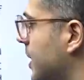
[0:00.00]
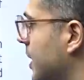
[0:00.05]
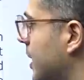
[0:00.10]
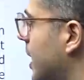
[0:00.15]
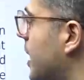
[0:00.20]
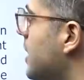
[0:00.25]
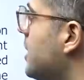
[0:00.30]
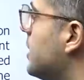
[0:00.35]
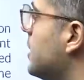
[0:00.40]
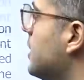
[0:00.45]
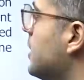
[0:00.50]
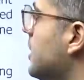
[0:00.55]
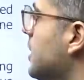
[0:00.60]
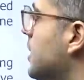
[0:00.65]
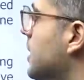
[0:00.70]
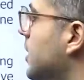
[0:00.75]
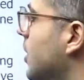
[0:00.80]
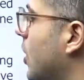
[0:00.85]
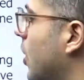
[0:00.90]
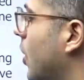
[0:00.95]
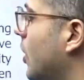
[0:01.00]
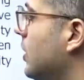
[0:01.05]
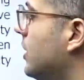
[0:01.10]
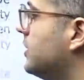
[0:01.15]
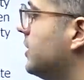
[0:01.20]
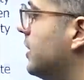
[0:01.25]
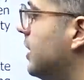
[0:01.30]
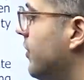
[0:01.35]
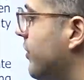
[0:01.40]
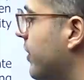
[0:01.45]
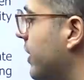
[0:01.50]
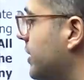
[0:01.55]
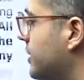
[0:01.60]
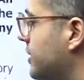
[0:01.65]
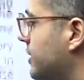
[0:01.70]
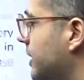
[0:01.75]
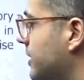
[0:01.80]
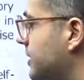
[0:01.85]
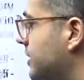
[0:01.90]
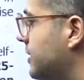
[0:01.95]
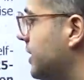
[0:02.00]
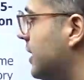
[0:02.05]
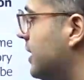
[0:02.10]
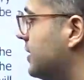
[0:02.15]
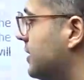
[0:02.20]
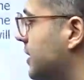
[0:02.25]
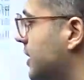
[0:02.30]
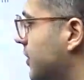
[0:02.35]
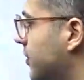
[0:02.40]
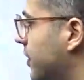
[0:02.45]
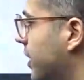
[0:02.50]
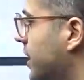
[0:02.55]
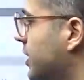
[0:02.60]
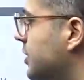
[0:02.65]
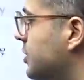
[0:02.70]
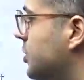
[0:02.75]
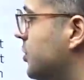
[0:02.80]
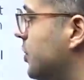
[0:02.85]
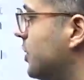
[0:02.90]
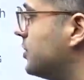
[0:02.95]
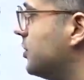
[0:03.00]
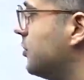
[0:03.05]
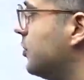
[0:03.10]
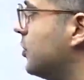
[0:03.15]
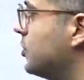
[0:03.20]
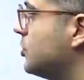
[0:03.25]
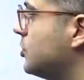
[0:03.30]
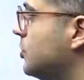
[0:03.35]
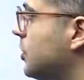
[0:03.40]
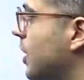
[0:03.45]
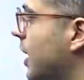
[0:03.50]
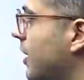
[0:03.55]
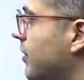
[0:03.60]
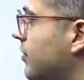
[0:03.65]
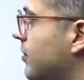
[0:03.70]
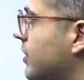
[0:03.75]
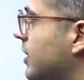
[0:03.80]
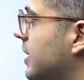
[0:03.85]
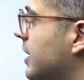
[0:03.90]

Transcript: right? All the certificates, necessary certificates you are supposed to have.